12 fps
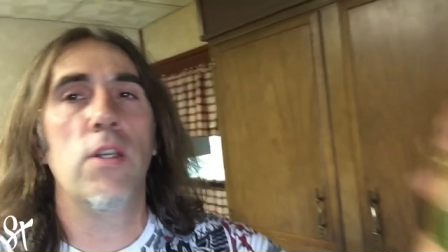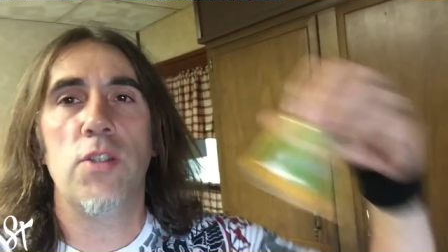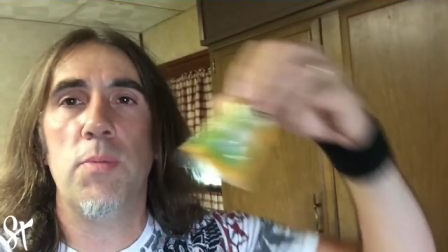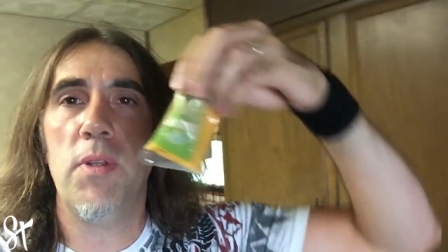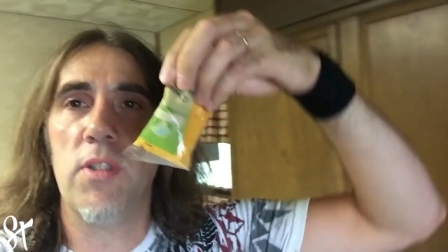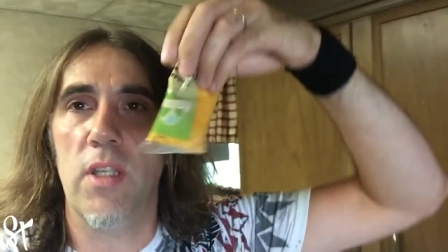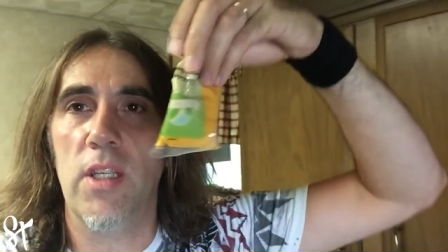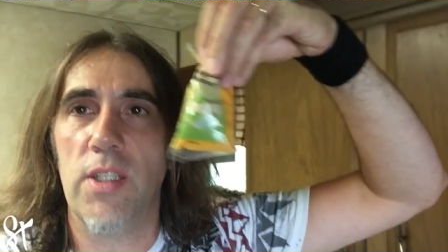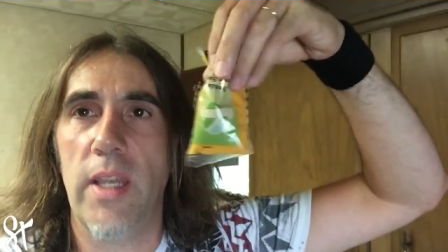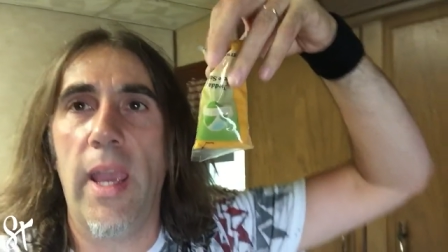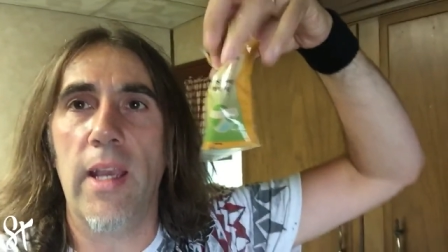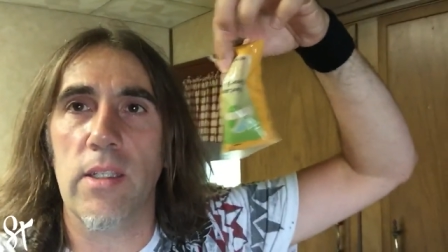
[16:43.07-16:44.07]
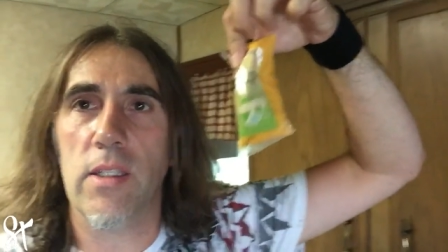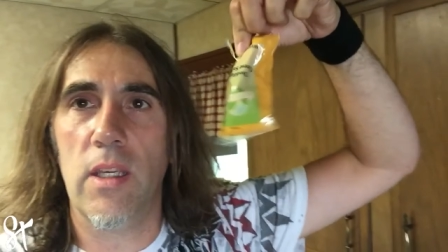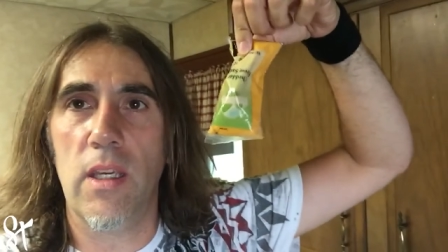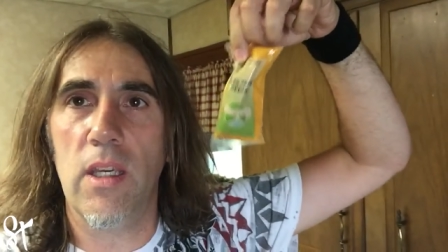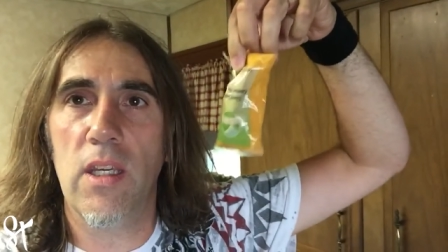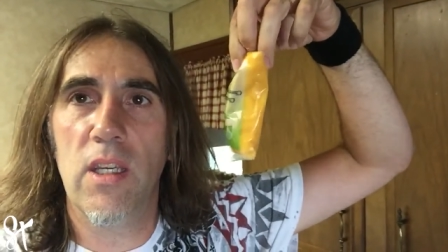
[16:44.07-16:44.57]
She puts this
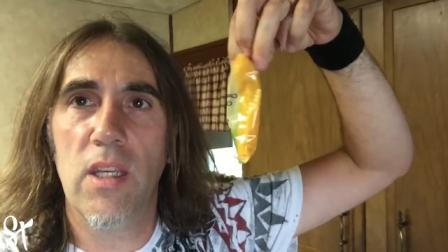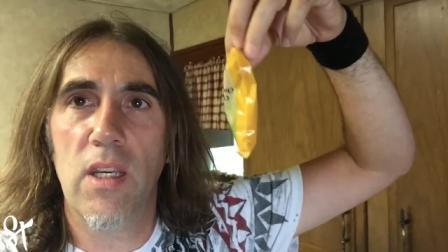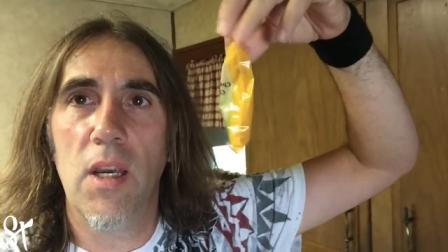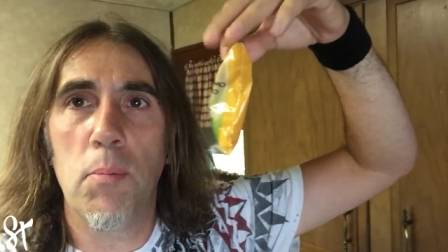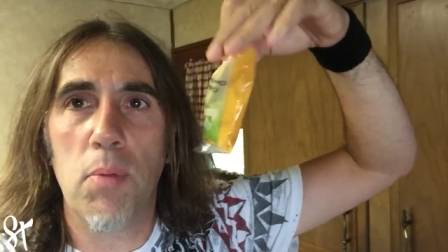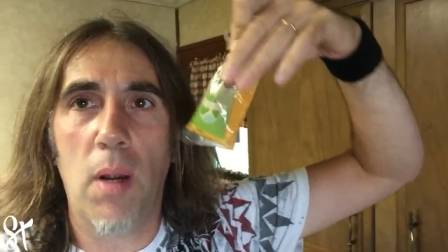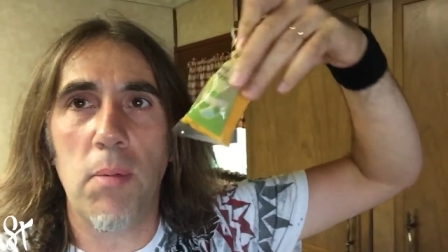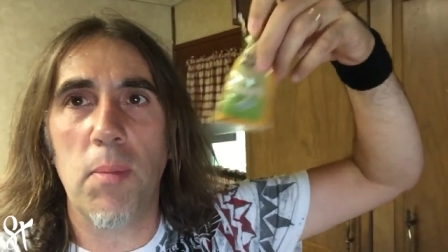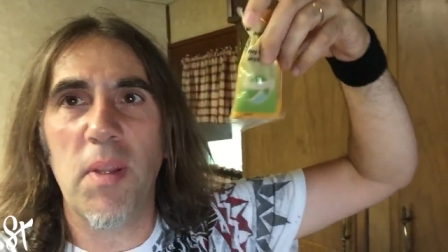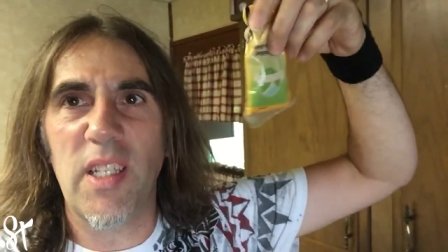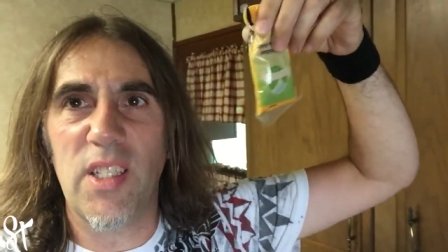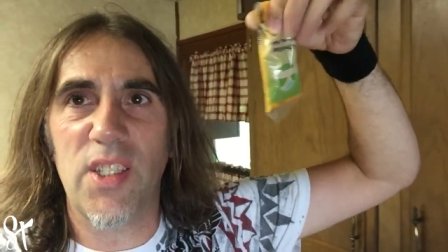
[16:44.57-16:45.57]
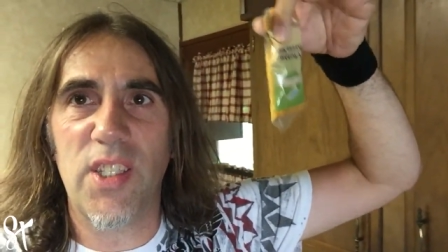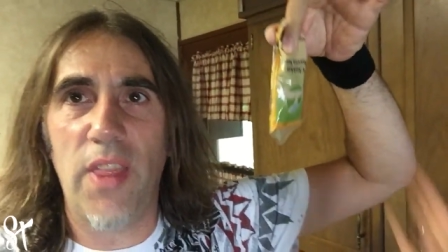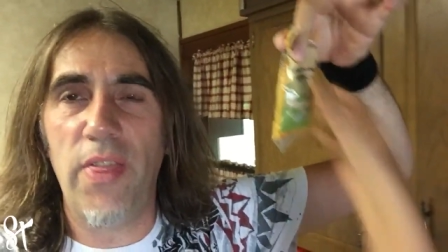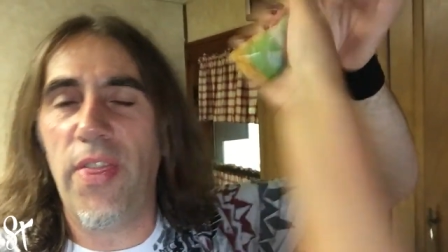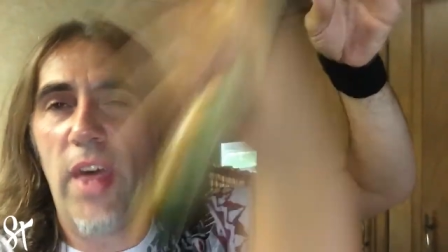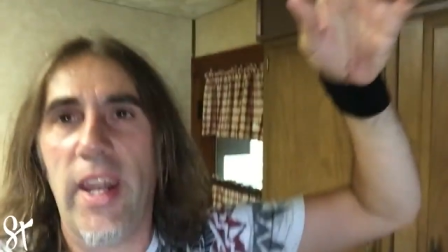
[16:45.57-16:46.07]
nasty, probably
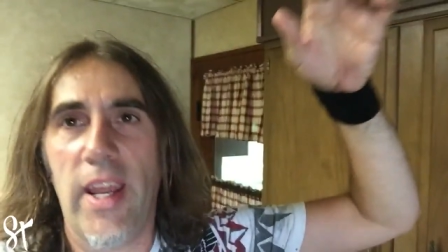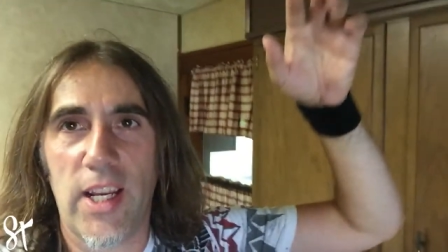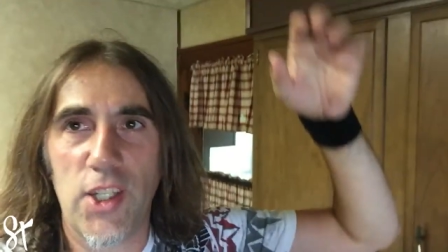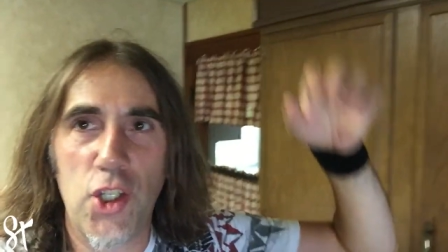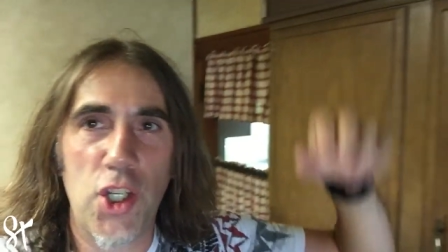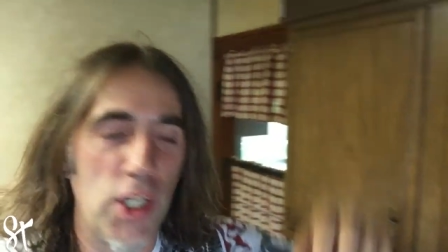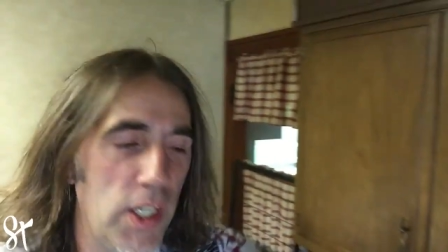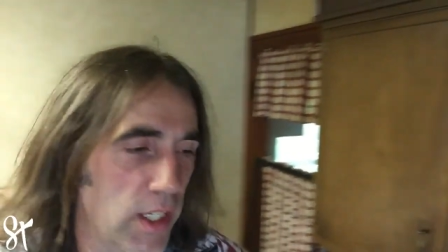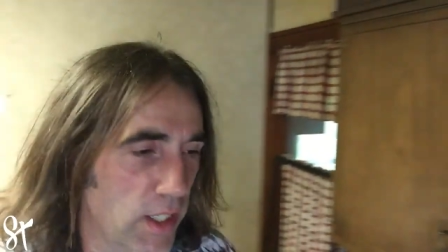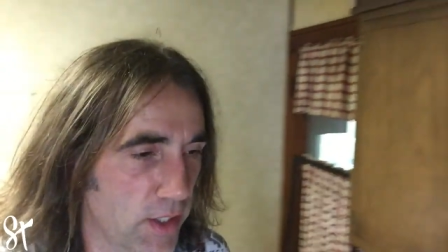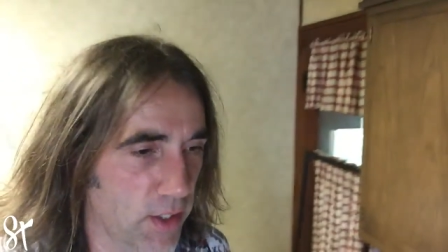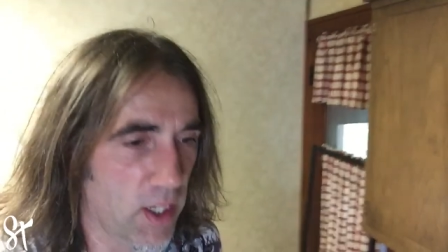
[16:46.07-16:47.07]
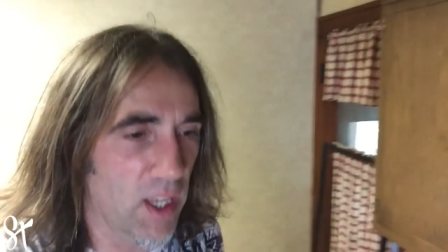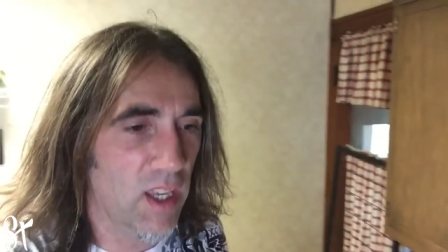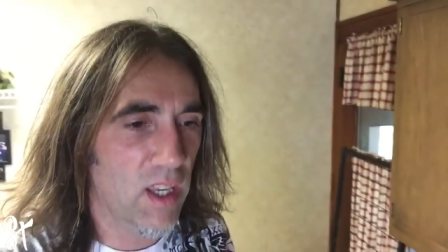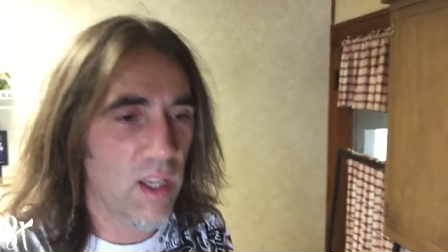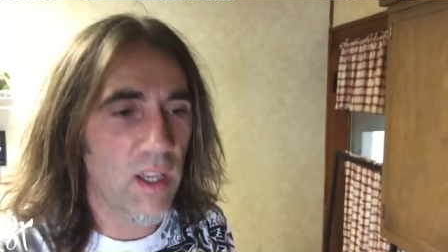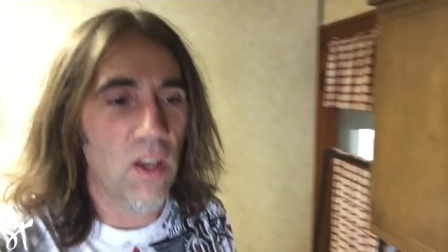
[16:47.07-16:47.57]
synthetic cheese
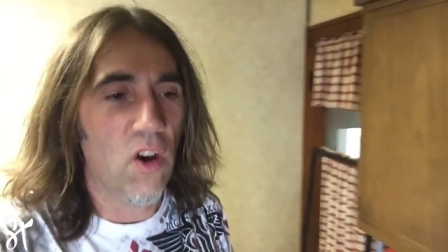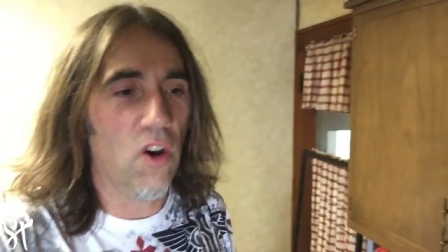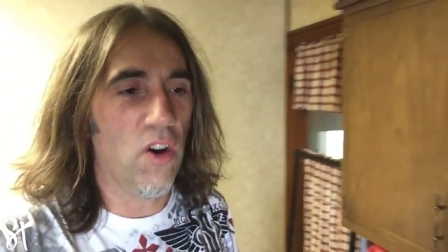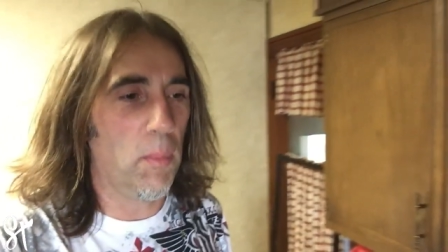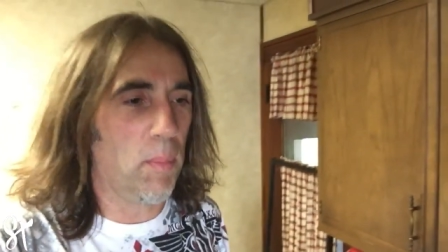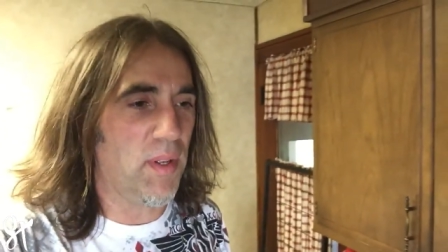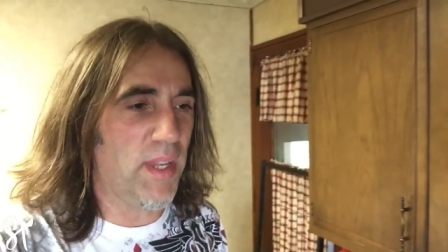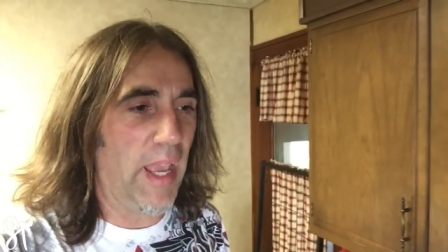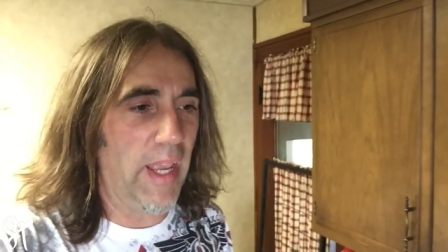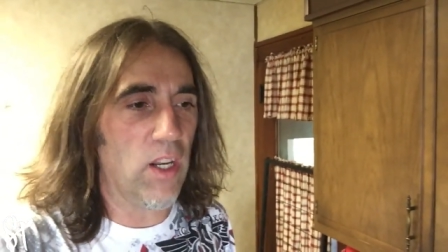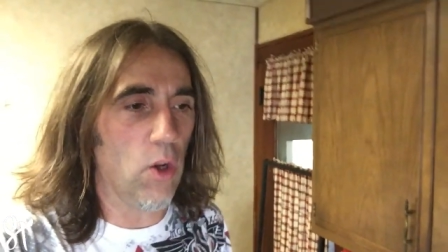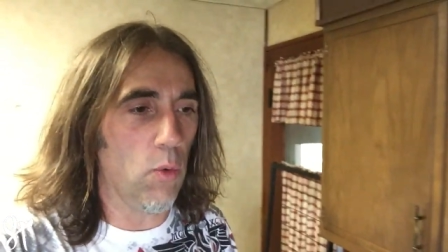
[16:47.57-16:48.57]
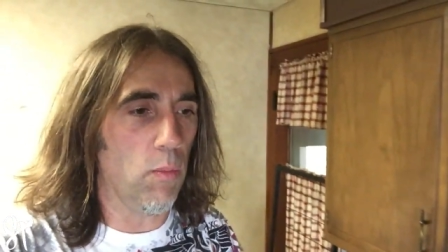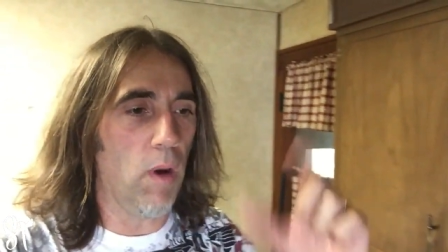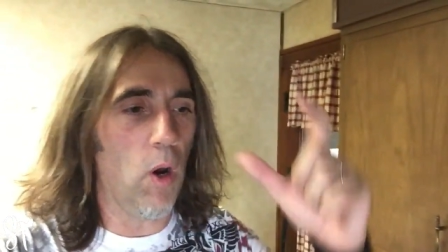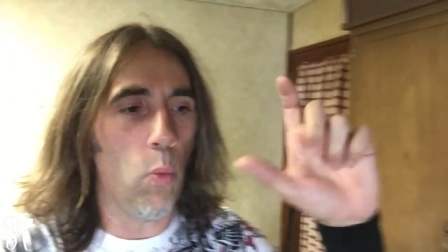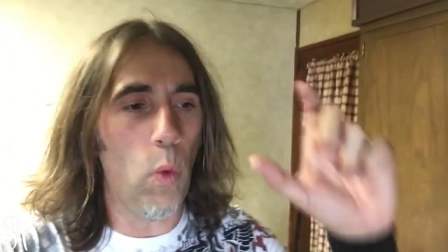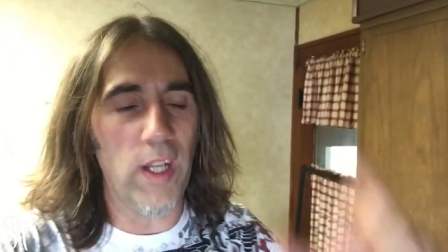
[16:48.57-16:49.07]
on her potato
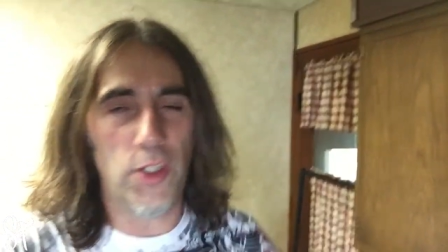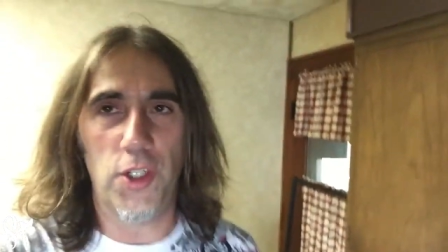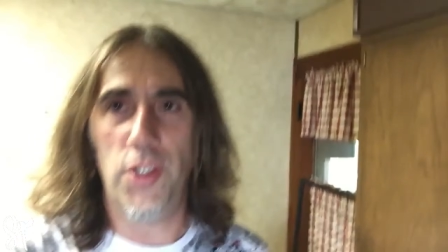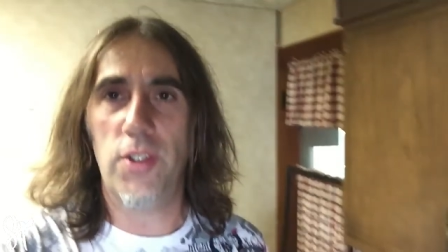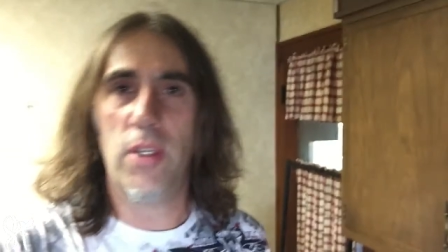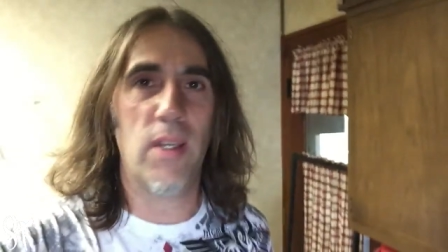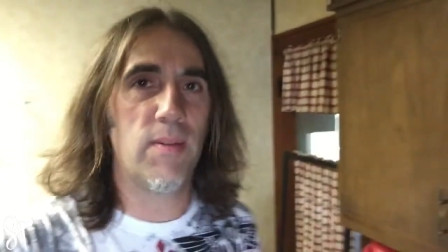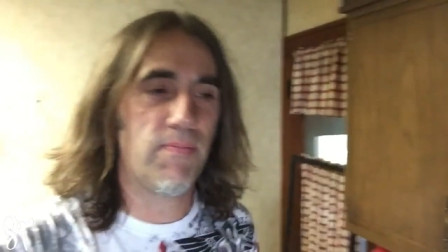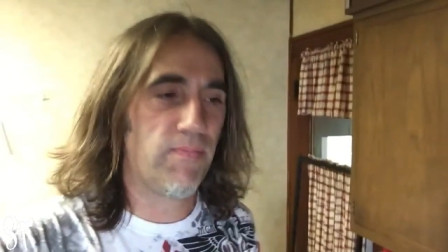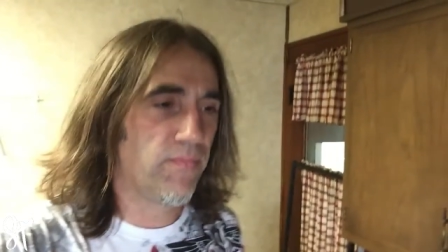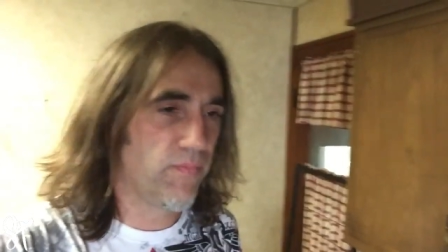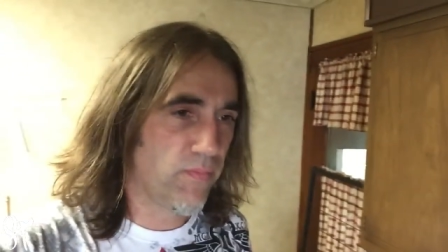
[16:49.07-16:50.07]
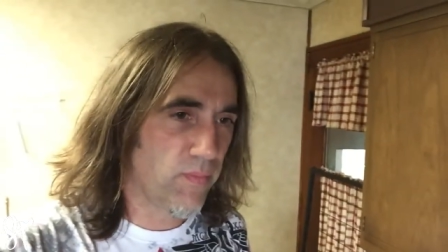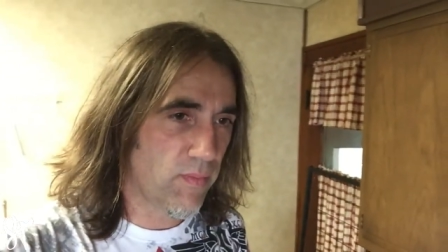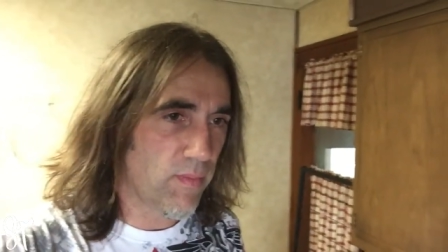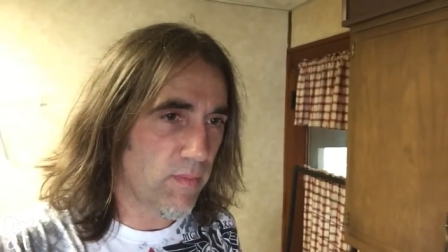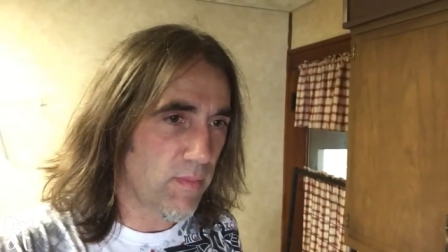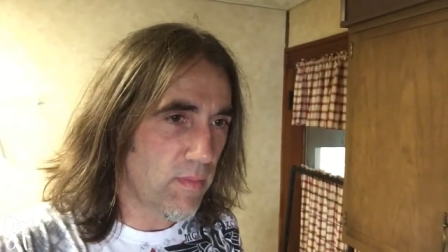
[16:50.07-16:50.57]
uh, wedges. In there, in
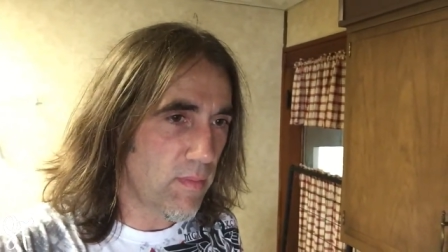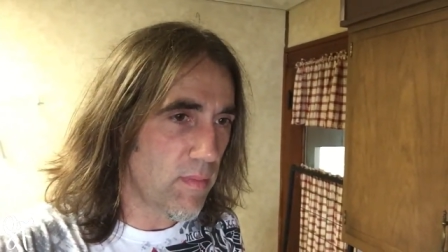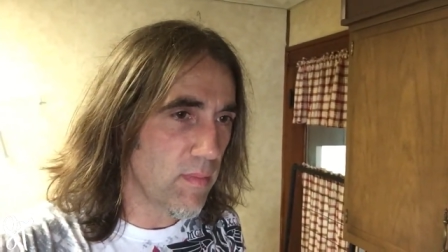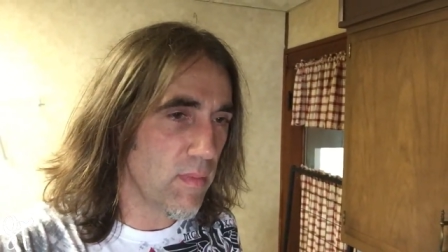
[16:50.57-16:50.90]
my chicken.